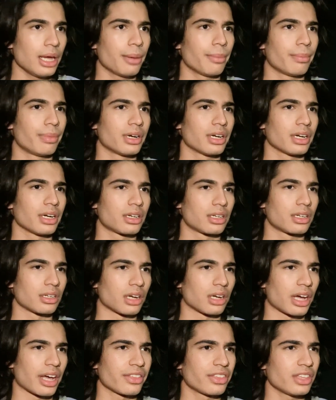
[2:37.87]
But
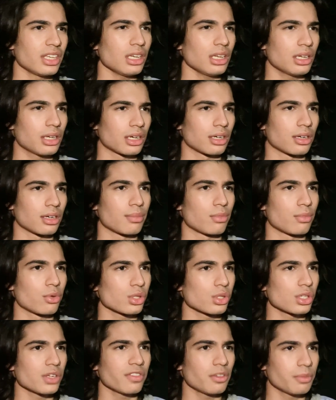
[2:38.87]
uh, I think uh,
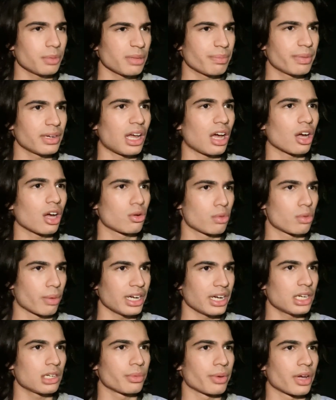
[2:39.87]
most of the people are
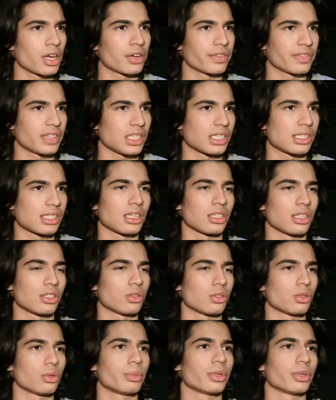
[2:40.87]
quite aware of these things, you know,